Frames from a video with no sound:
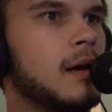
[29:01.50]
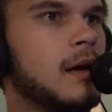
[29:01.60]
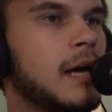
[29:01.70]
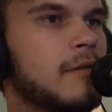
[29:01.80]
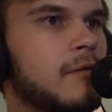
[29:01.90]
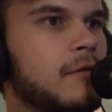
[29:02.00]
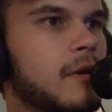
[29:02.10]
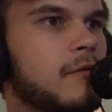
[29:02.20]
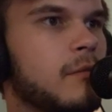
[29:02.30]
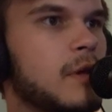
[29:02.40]
I have a
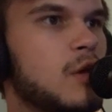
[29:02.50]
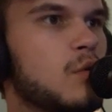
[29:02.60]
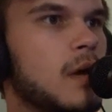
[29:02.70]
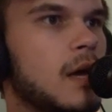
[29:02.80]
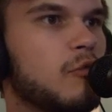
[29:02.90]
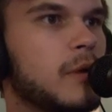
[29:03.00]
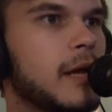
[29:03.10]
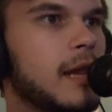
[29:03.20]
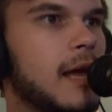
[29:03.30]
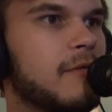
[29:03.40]
friend from the UK, he's probably
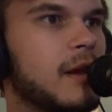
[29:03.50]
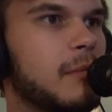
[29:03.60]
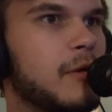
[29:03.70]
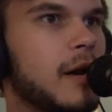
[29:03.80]
laughing at me right